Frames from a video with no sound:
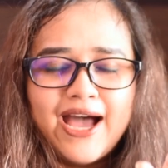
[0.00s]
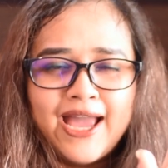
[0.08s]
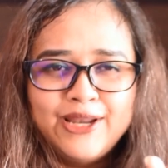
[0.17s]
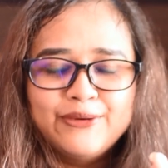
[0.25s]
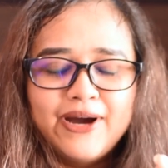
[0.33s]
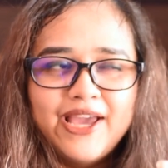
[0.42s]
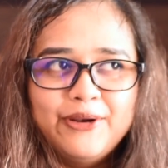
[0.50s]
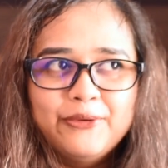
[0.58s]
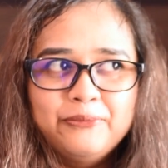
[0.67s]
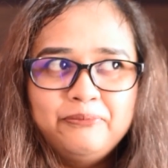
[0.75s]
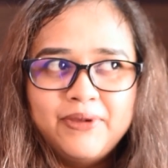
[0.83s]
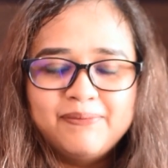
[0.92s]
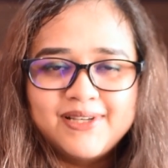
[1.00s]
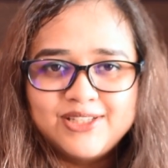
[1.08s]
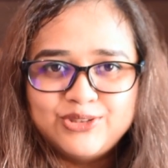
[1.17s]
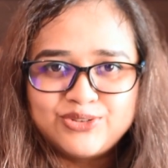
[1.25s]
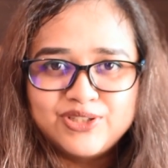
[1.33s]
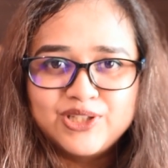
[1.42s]
I know, people
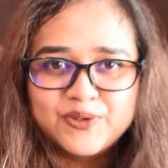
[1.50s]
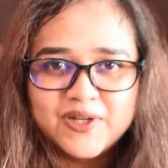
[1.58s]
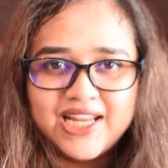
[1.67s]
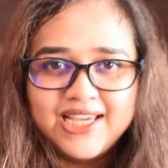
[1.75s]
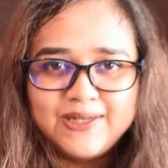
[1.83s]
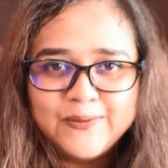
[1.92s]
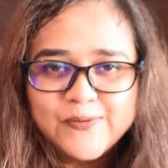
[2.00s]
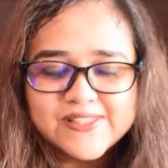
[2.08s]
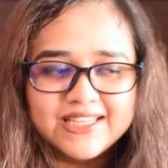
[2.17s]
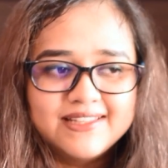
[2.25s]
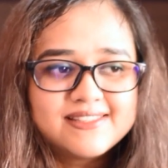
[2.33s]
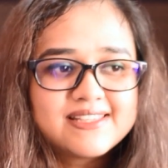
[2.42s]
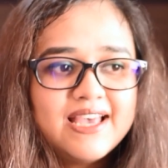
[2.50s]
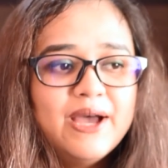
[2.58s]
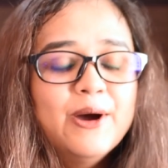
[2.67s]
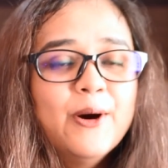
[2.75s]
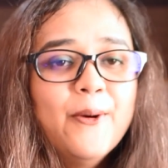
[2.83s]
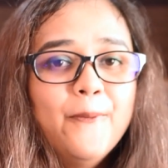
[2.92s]
usually don't like loose ends,
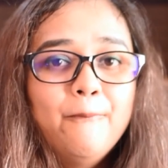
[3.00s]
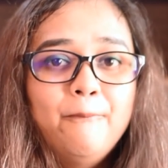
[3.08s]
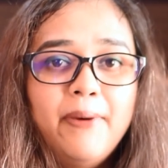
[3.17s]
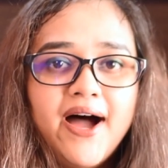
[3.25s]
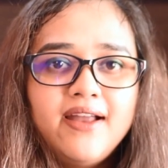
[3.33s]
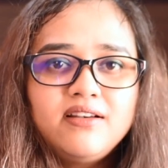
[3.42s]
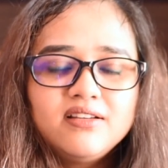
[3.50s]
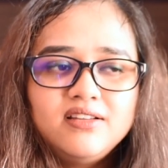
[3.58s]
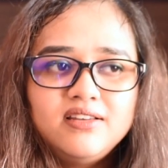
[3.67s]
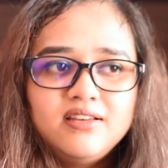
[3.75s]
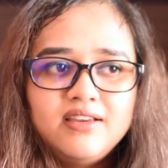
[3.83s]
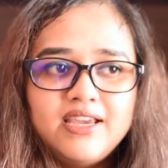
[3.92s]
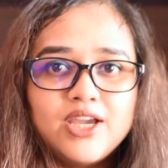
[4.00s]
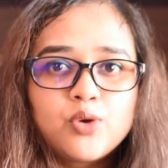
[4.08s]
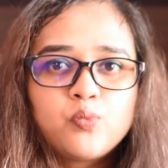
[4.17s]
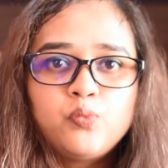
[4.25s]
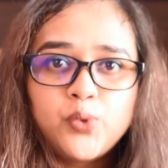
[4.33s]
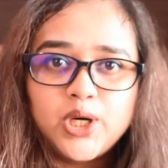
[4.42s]
but
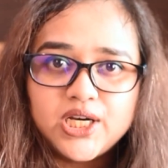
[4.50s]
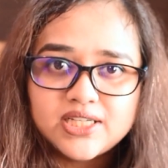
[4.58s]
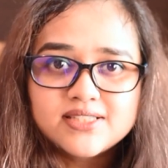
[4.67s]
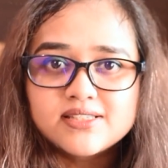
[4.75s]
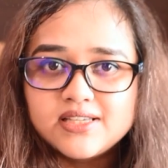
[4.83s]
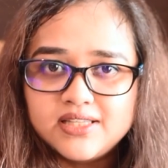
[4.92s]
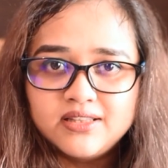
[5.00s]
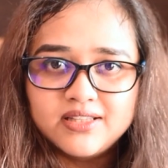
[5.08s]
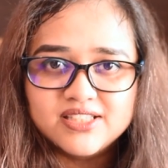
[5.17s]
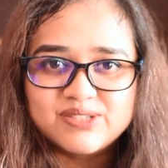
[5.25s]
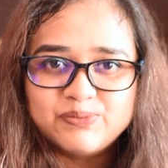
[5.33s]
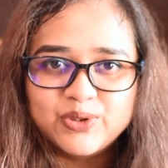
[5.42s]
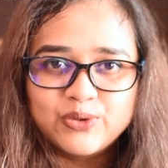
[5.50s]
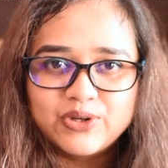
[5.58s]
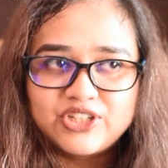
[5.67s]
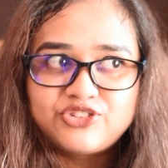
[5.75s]
it works in this book, okay?